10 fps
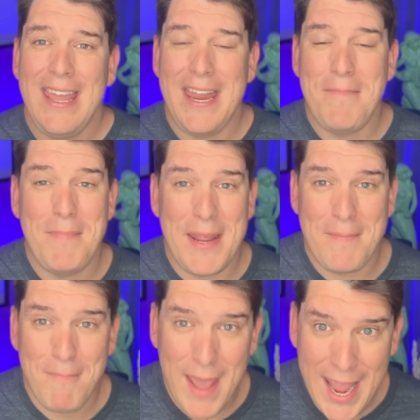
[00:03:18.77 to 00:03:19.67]
in
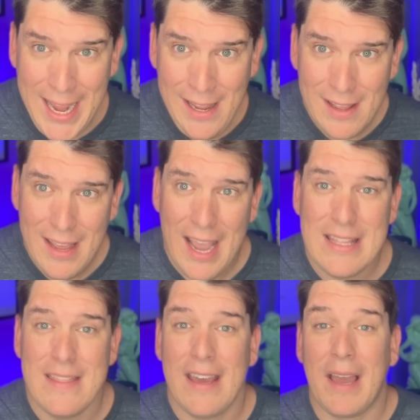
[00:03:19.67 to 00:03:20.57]
mid-May
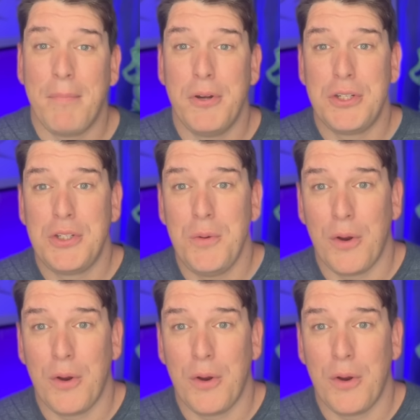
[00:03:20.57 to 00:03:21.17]
and then that got pushed to